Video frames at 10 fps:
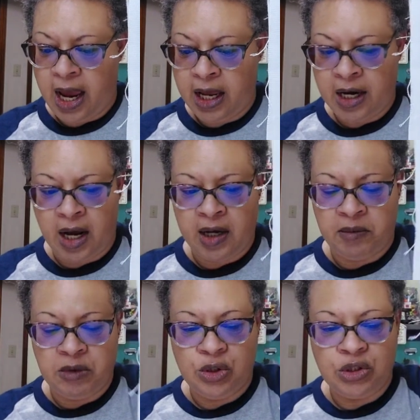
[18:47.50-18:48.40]
And I
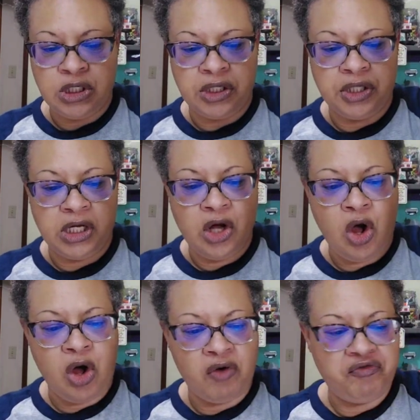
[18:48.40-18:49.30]
am using the
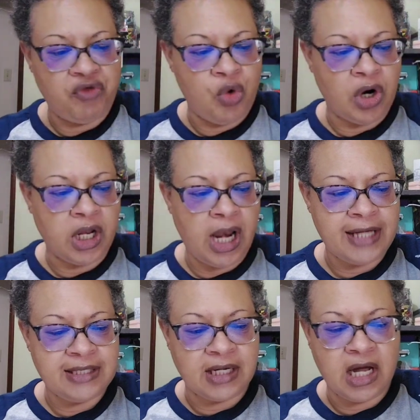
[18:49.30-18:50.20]
Call for
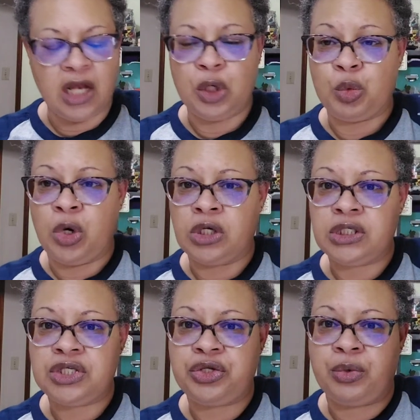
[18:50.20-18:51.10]
Classic
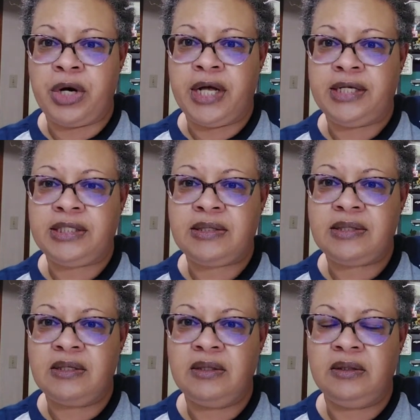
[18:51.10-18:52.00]
Colorworks threads.